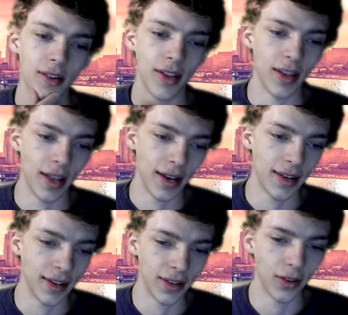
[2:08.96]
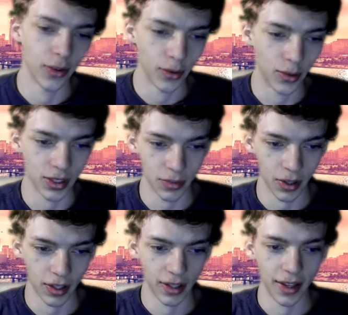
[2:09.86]
And he did the little question
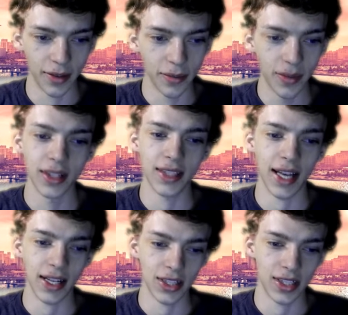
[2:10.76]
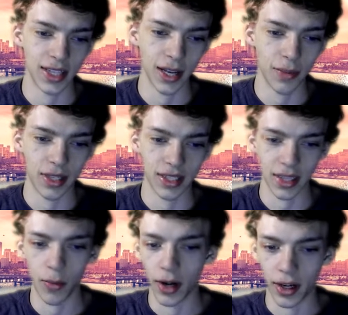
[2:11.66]
mark, and then Zach just said, because
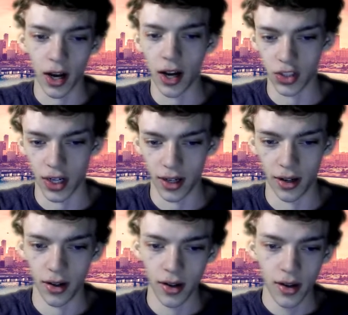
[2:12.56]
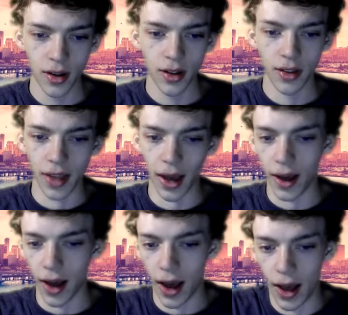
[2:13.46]
I'm on a contract year that
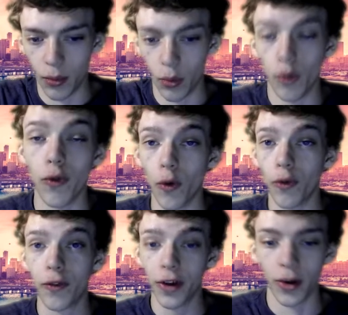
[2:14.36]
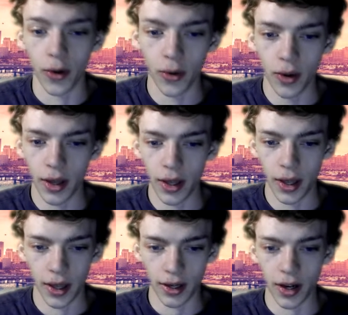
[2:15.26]
I will fulfill
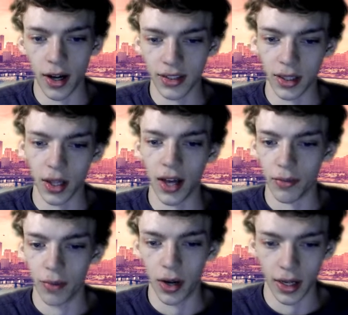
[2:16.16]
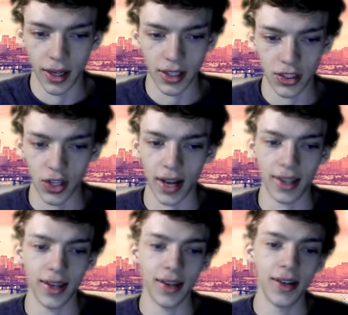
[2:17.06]
and cost a lot of money. Nice try,
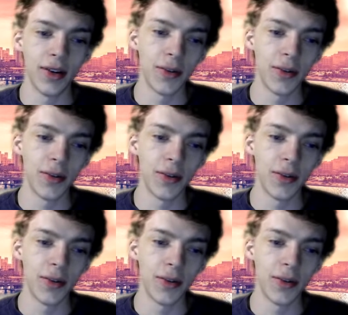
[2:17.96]
kid.